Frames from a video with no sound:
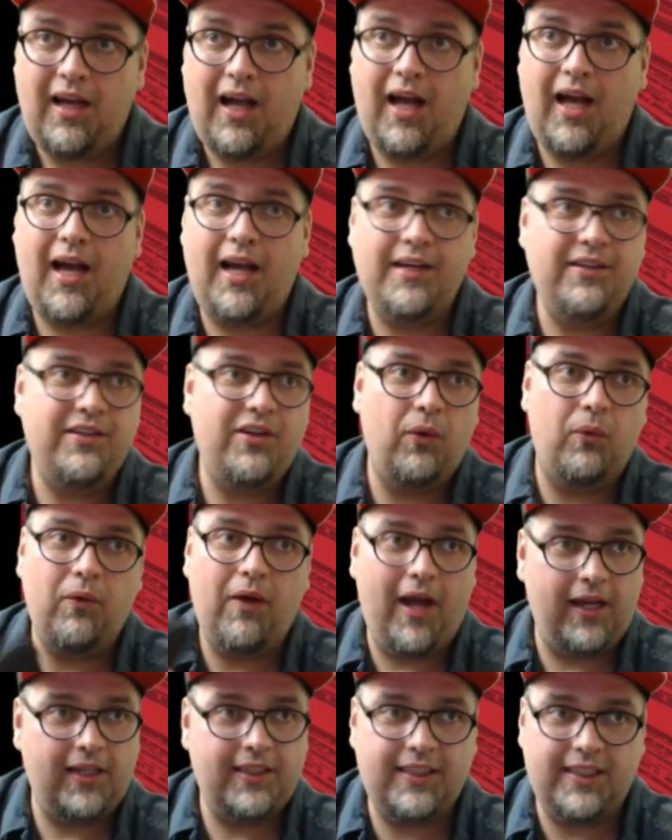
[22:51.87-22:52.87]
I don't
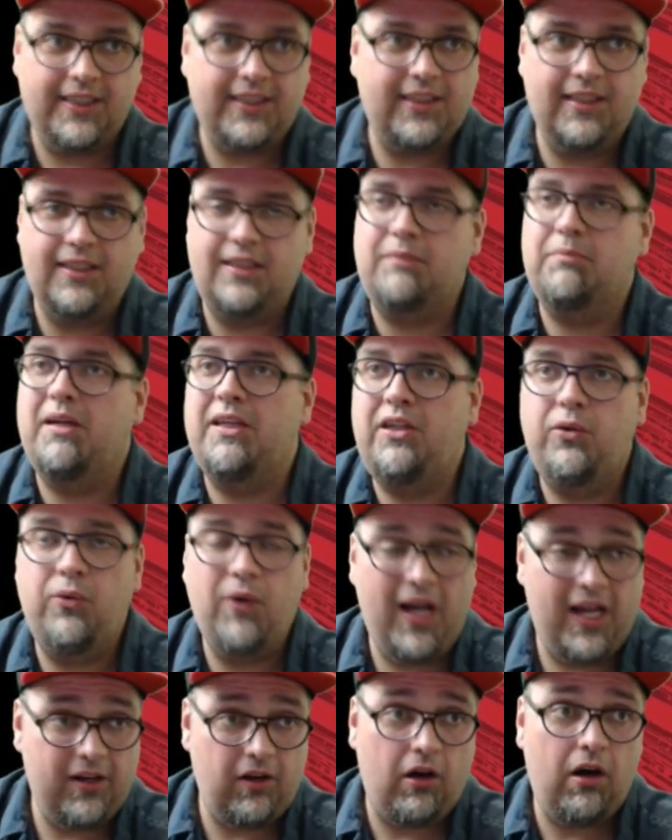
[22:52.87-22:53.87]
access this menu
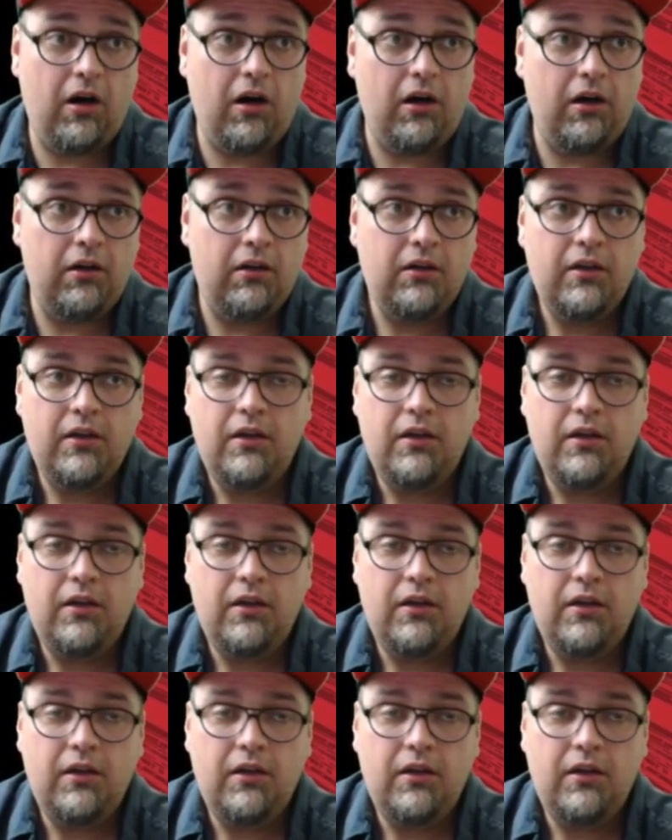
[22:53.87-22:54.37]
at all.